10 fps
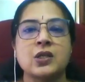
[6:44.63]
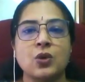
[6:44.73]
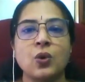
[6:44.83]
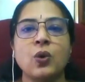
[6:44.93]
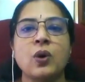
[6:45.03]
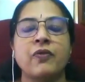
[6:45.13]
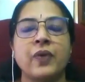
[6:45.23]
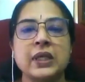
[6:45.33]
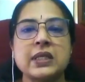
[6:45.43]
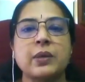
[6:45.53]
So
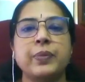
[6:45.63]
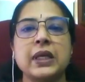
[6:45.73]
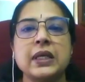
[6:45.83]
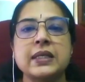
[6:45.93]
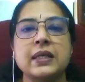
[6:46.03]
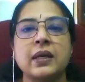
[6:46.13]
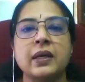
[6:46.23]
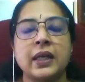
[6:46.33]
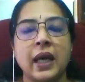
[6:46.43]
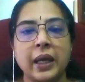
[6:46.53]
when somebody is
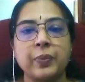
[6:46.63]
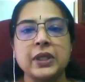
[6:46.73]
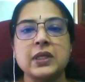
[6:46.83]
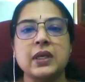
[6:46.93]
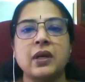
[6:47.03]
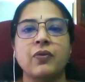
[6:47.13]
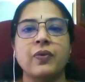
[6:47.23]
a diabetic,